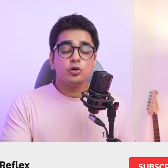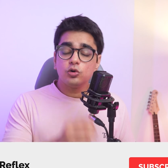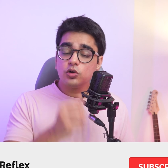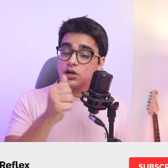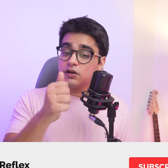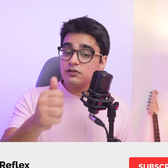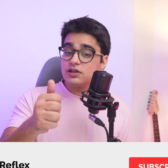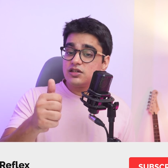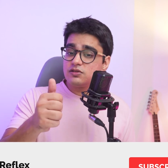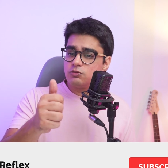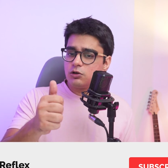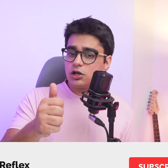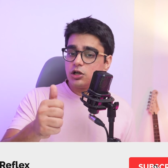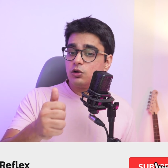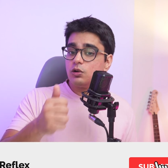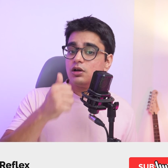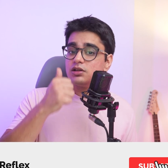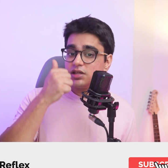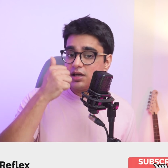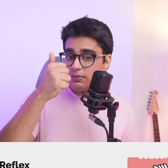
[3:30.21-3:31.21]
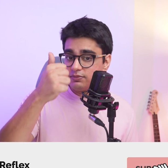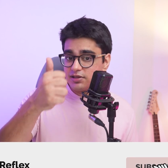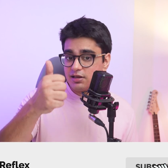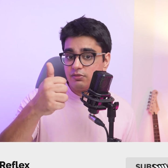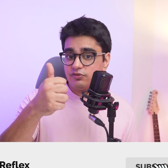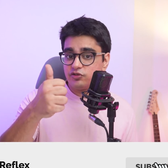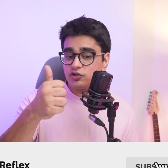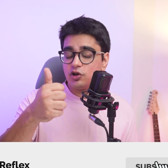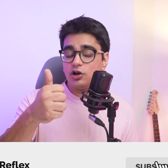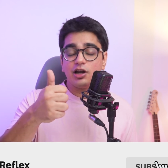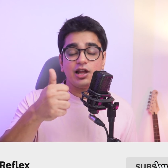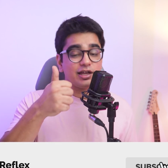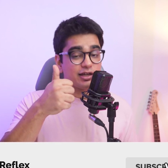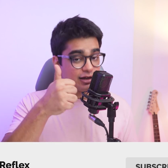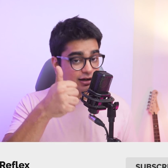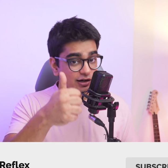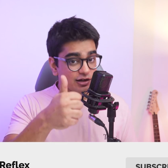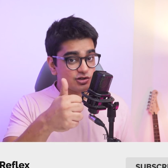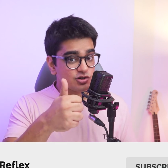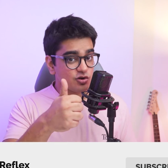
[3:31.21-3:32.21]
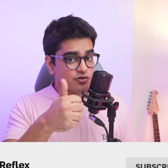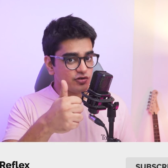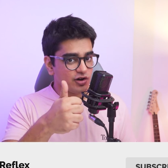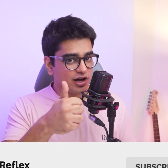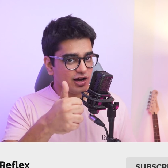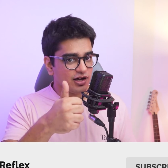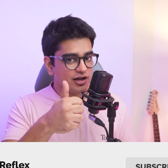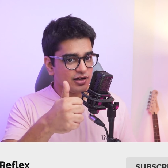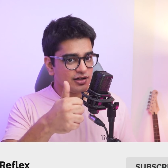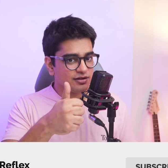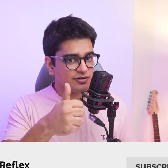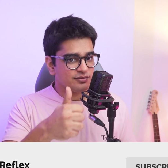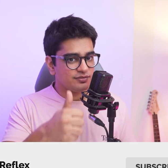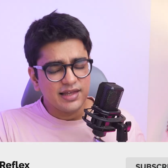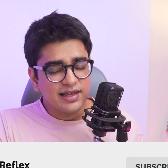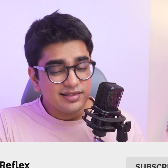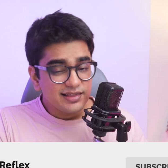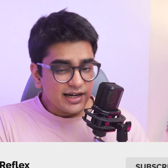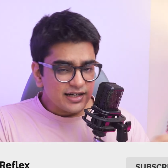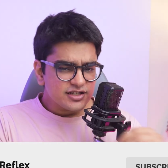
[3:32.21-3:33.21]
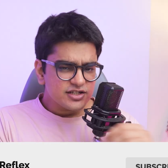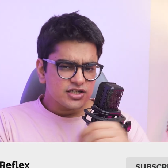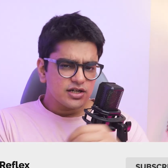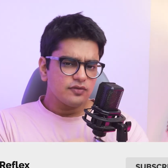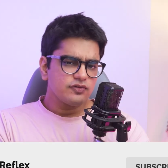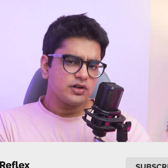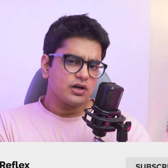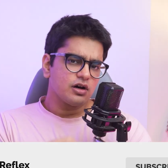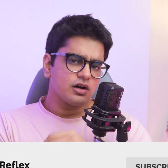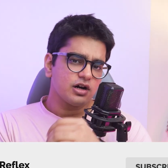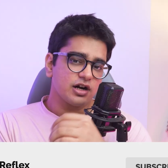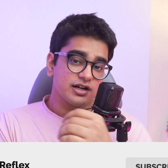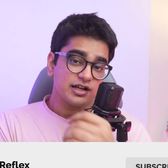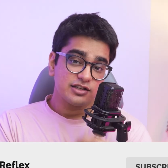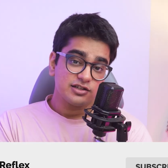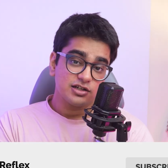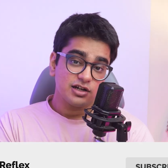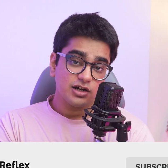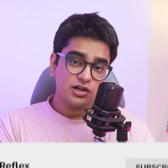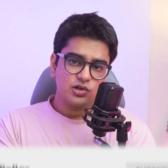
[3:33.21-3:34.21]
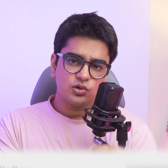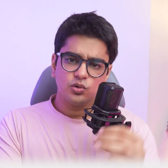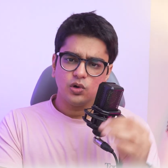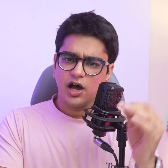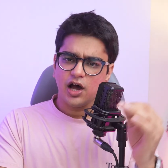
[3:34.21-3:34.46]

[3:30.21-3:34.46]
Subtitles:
Do give this video a thumbs up if you're liking it so far. Then let's shift our attention to